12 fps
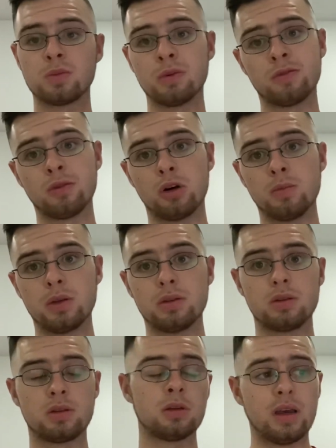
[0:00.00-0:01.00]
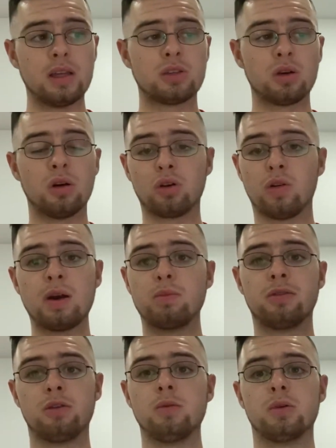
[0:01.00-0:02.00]
performance. It's not a great
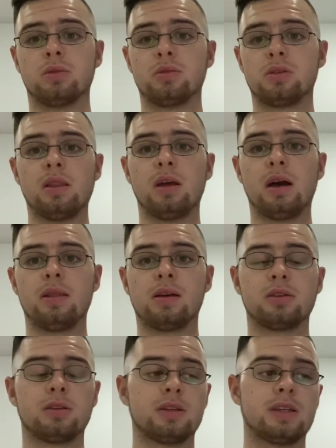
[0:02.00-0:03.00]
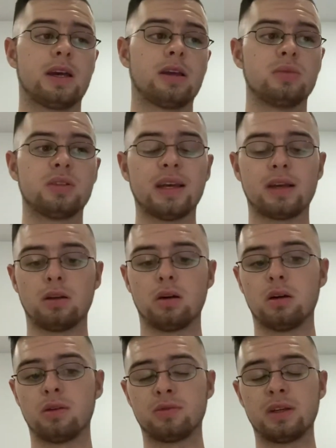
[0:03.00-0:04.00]
performance at the end of the day. Second
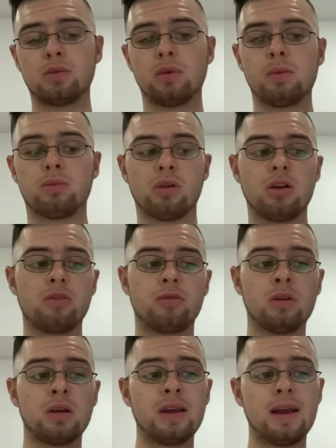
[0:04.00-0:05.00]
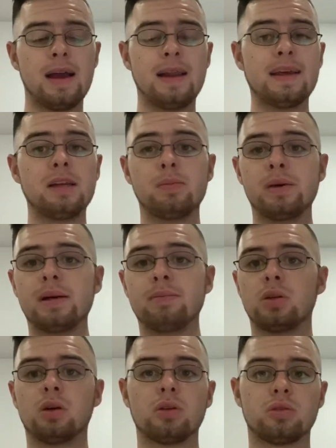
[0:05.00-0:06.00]
half, did we improve? A little
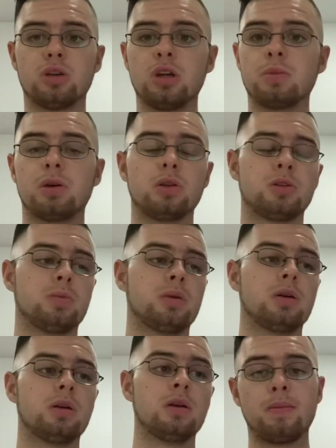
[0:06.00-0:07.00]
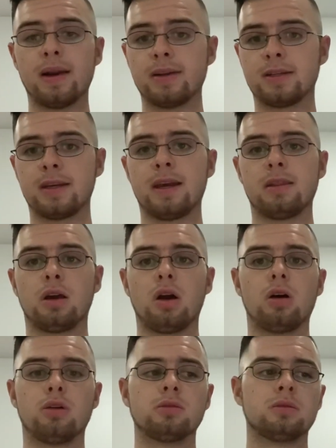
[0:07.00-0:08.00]
bit, not too much, but managed to get the
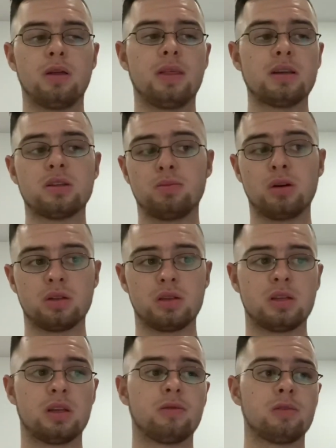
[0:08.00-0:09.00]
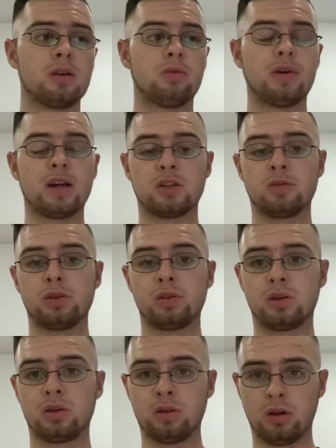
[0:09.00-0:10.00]
goal. That's a positive. Rashford
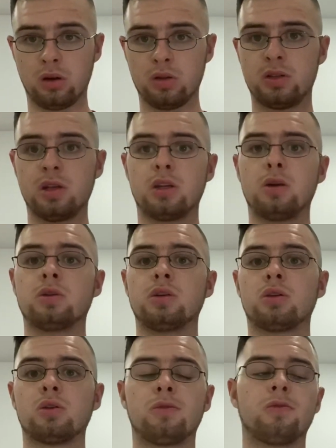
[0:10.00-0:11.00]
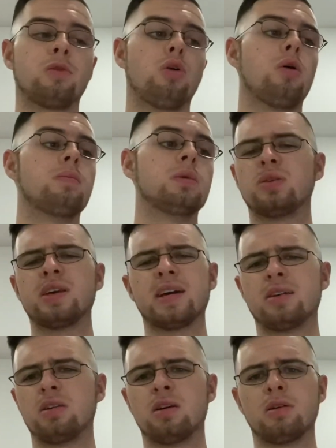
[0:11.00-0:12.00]
continues his good form.
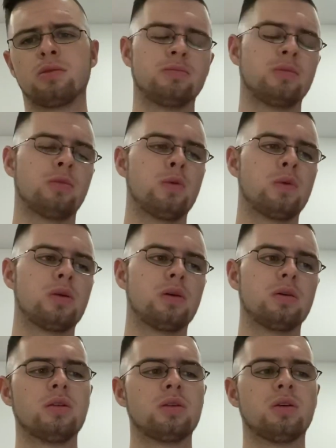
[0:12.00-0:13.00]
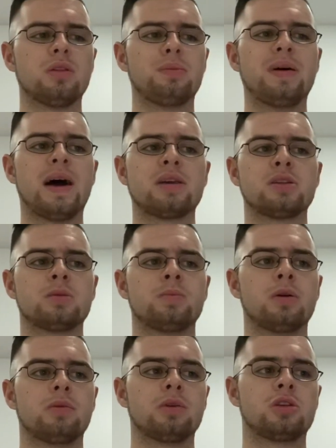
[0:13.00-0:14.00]
Second half, we were not the best,
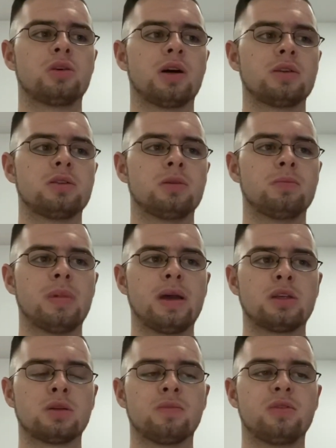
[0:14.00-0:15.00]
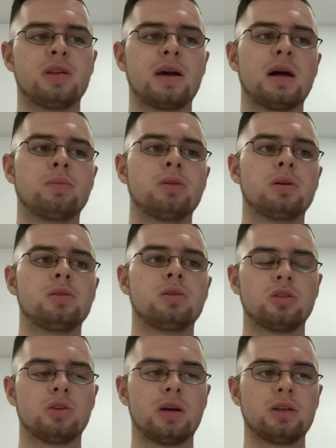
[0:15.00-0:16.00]
but we tried to make something happen,
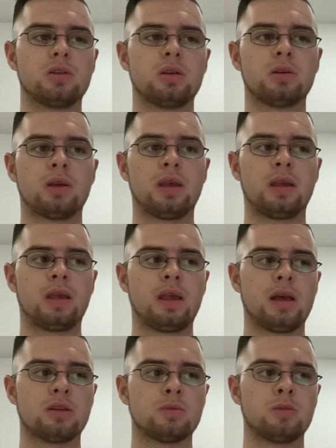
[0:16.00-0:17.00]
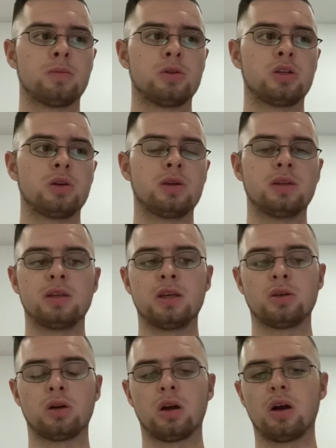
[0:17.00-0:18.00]
tried to get some opportunities
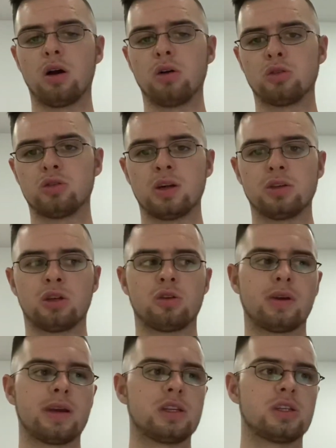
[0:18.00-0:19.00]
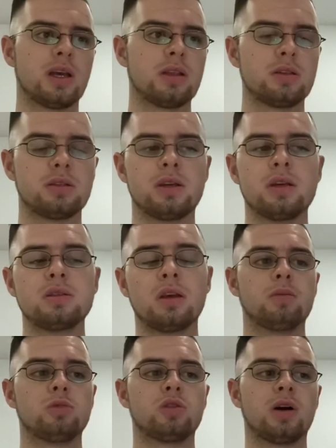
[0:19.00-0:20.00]
on goal, tried to create chances
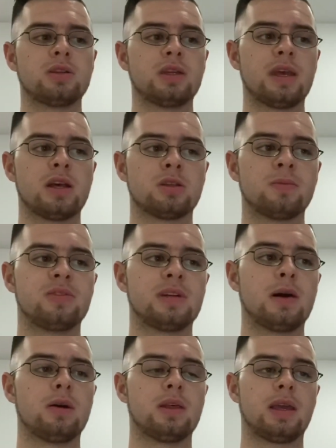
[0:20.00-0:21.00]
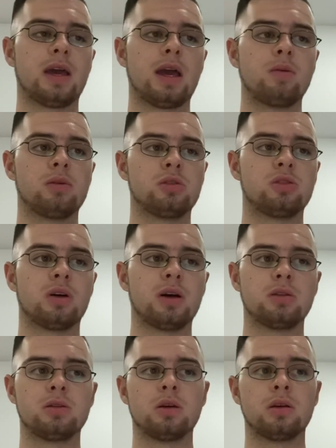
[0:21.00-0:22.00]
and tried to get something out of the game and tried to